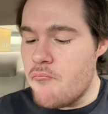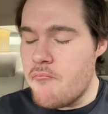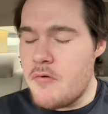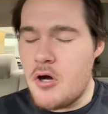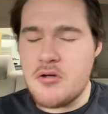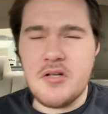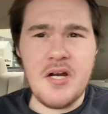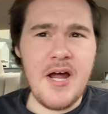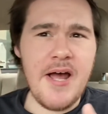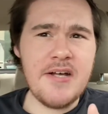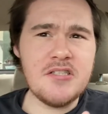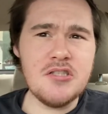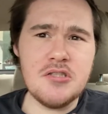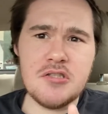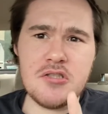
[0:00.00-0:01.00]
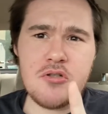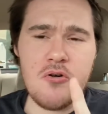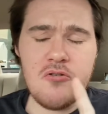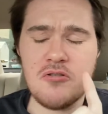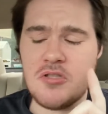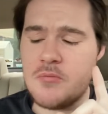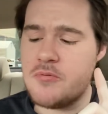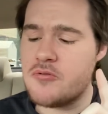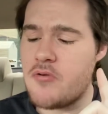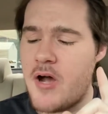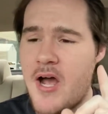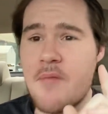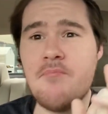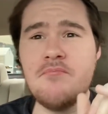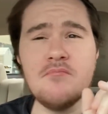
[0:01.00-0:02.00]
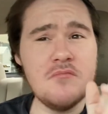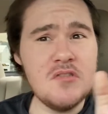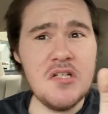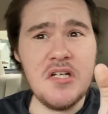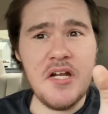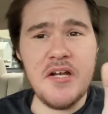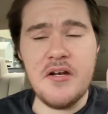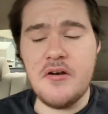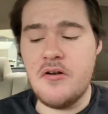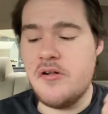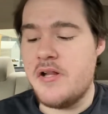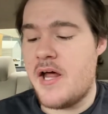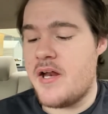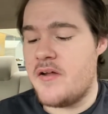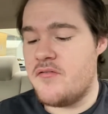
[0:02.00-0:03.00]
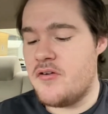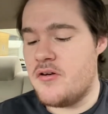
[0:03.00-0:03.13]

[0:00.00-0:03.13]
Oh, did I ask you to subscribe? You need to do that if you